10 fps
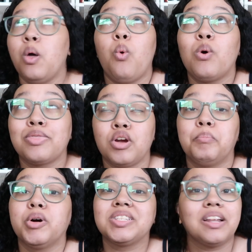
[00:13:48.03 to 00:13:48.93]
or they're
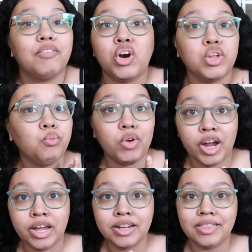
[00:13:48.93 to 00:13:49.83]
books that I've already
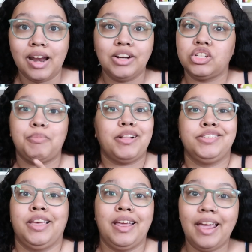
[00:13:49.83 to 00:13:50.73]
read that I just bought
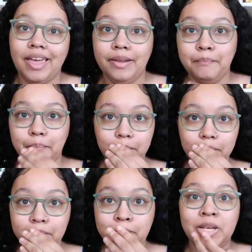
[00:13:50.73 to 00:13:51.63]
secondhand
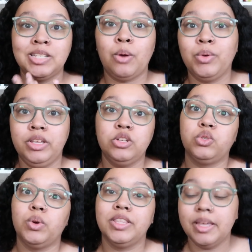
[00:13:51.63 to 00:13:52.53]
because I really
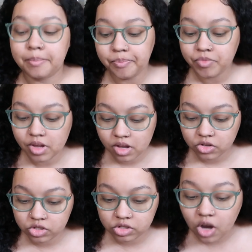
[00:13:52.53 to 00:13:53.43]
enjoyed them.
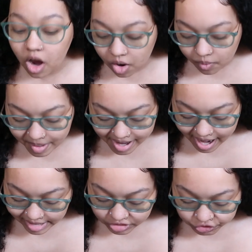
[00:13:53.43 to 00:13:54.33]
So
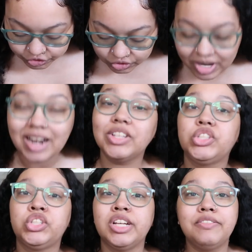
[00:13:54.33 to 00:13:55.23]
I kind of
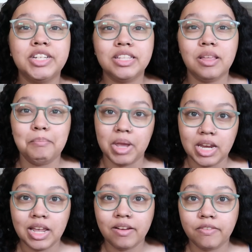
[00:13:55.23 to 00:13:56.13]
shifted the
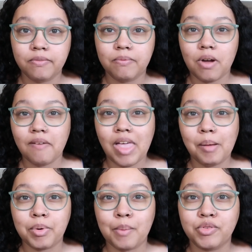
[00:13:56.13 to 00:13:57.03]
meaning of
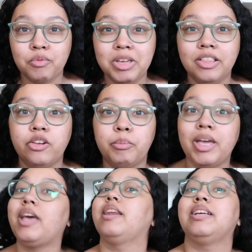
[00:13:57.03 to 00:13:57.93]
that prompt for me a little
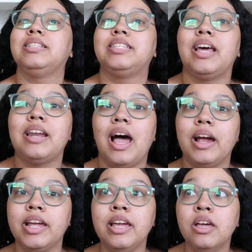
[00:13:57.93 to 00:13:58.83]
bit, and instead
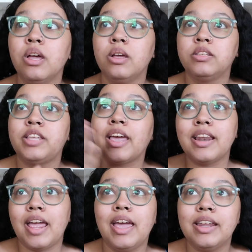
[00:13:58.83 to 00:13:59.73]
I
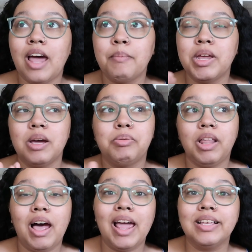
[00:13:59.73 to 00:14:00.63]
secondhand, I'm gonna
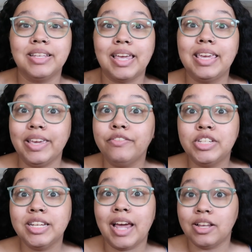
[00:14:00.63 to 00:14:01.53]
apply as like
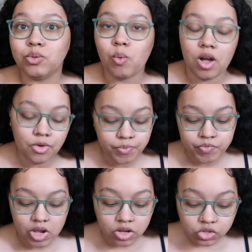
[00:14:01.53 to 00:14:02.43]
gifted as well.
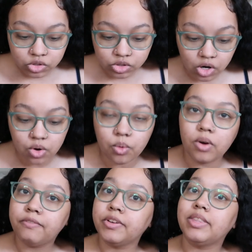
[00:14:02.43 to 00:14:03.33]
So for